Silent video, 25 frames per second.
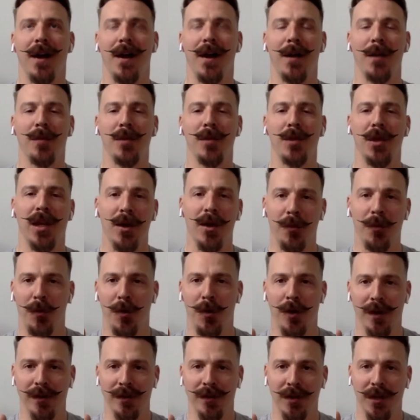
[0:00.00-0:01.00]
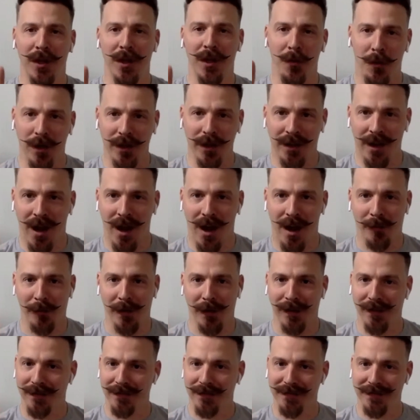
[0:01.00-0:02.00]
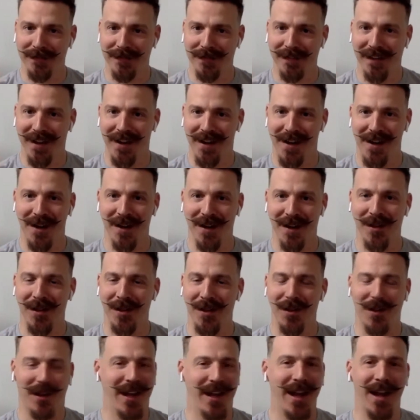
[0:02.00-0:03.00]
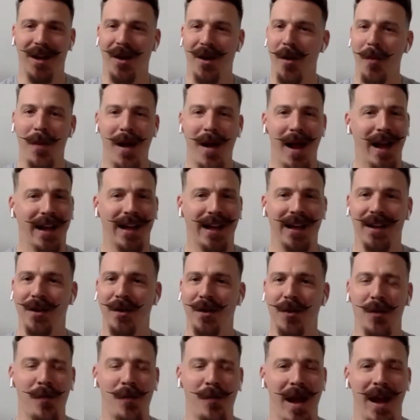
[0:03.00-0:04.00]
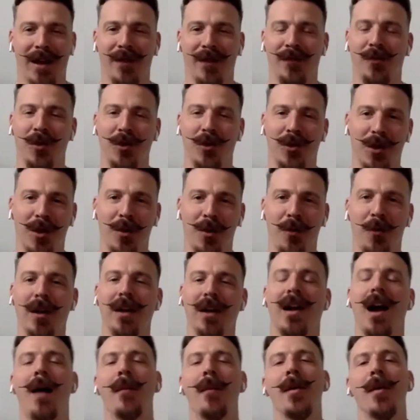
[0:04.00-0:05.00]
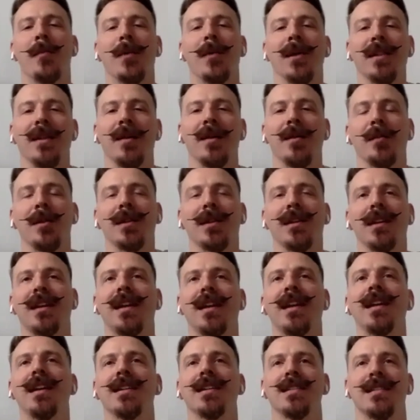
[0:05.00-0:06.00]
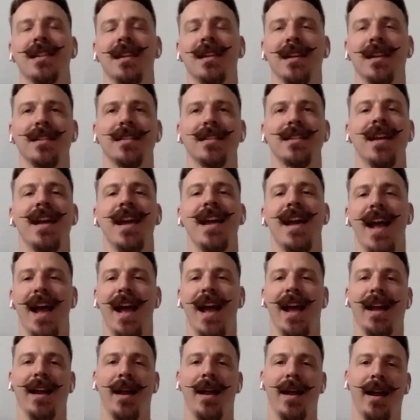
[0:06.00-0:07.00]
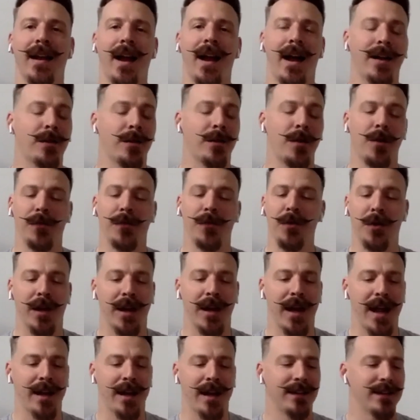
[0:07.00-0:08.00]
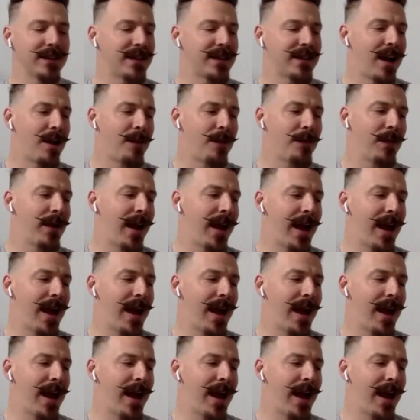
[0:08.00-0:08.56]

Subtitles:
You get one comment. You can't go back and get into a back and forth. You get one comment, but the key is this. And I don't know if you can edit this out, but